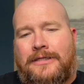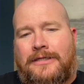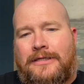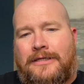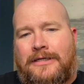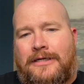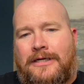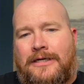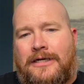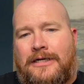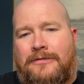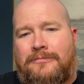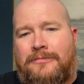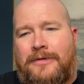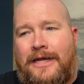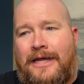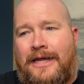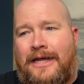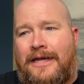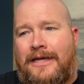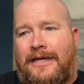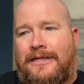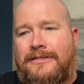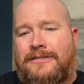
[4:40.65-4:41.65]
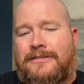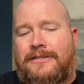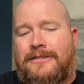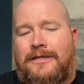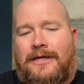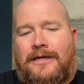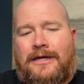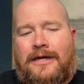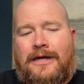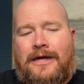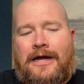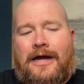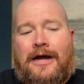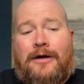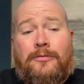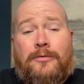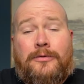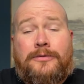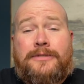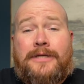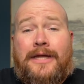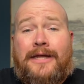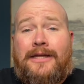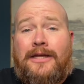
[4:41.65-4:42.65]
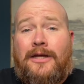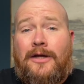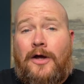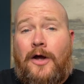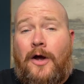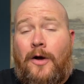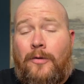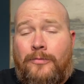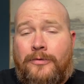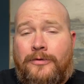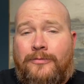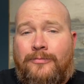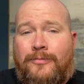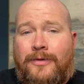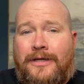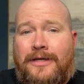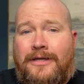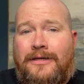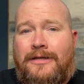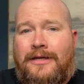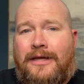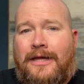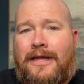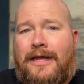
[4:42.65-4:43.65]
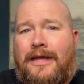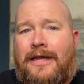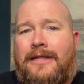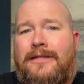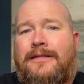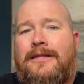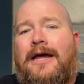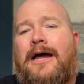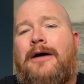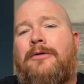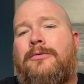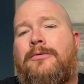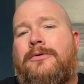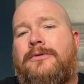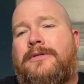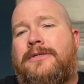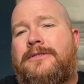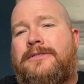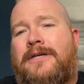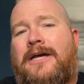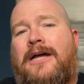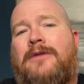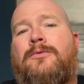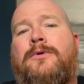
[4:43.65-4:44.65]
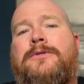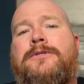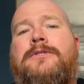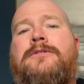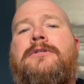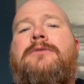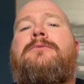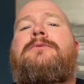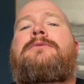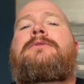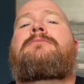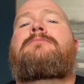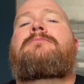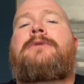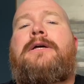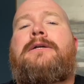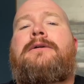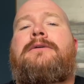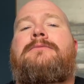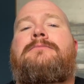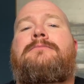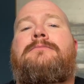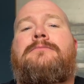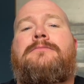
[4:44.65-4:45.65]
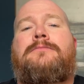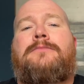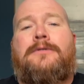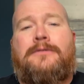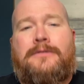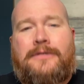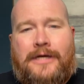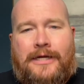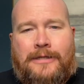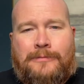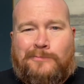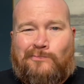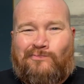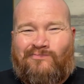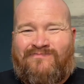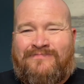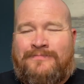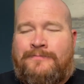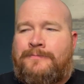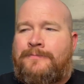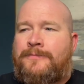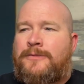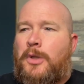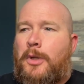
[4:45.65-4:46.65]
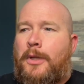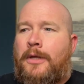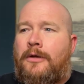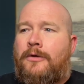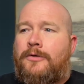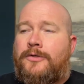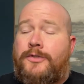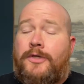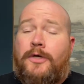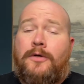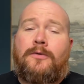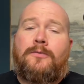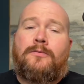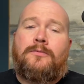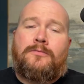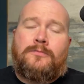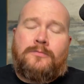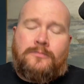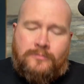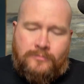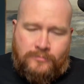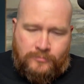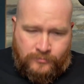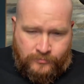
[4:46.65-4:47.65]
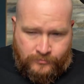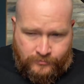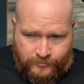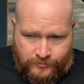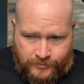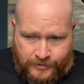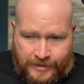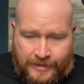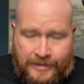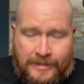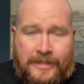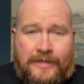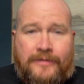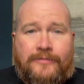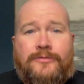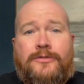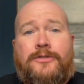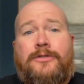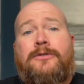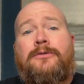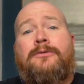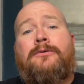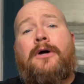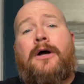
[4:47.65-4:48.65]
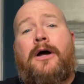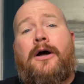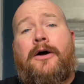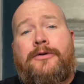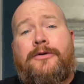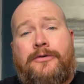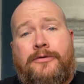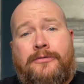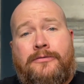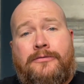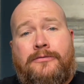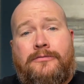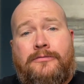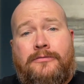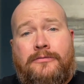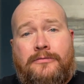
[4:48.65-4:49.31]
and I will take it home with me, and I will decide what to do with them later. Okay. So he gives you 100